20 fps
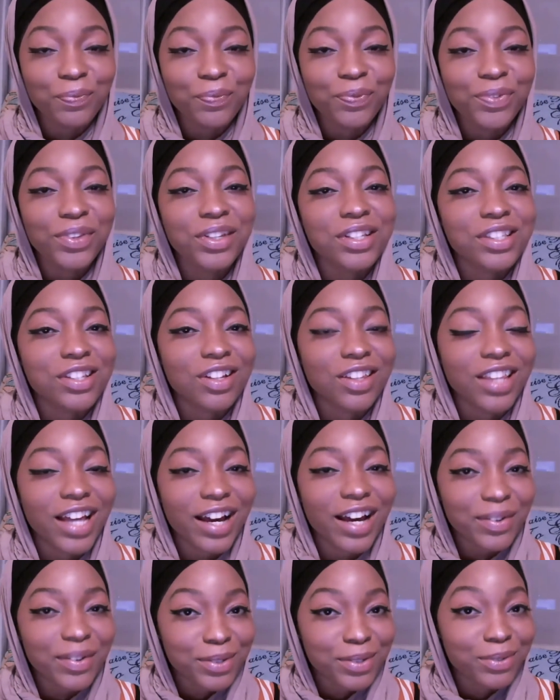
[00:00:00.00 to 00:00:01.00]
So
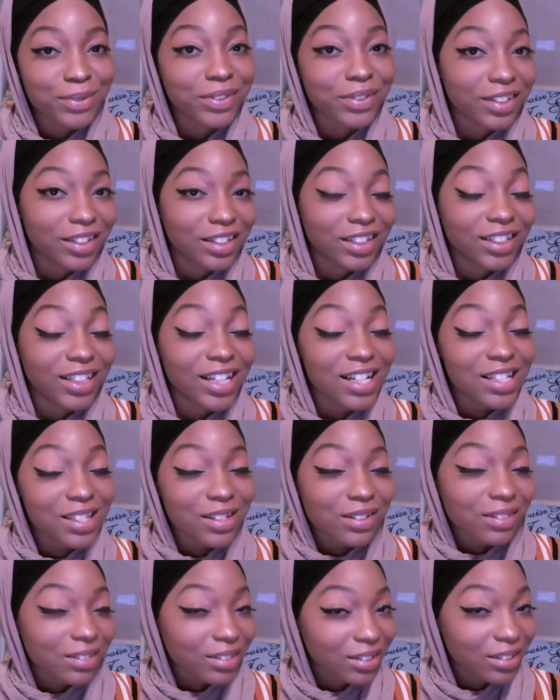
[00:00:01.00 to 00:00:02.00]
that's a
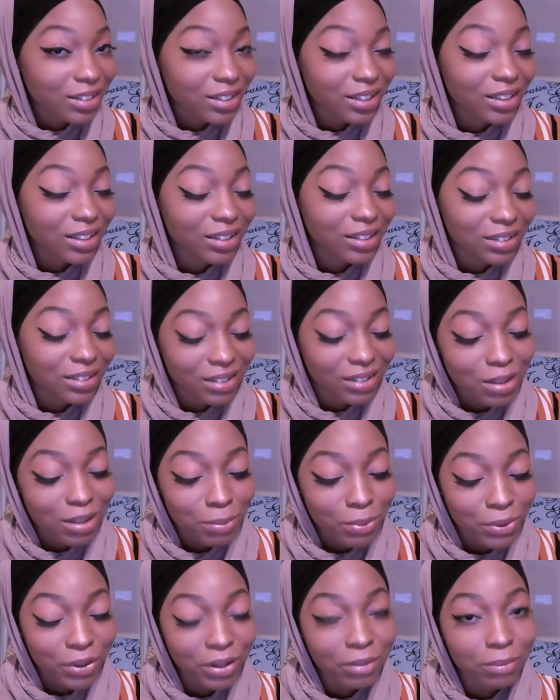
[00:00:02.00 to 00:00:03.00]
really
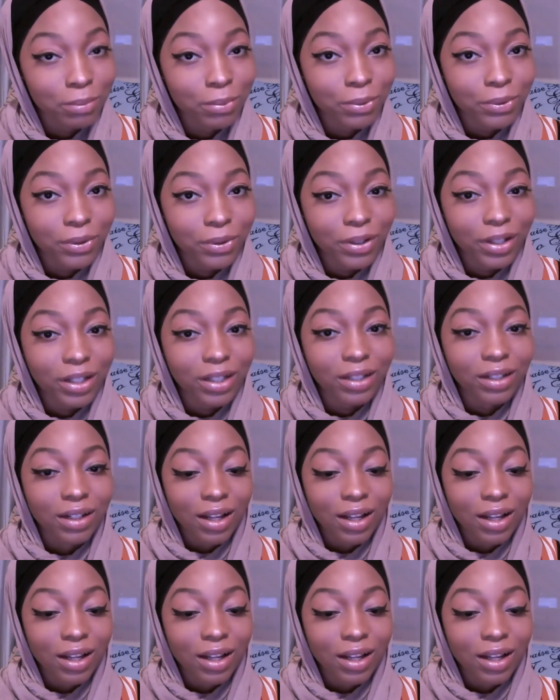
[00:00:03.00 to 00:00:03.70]
important point.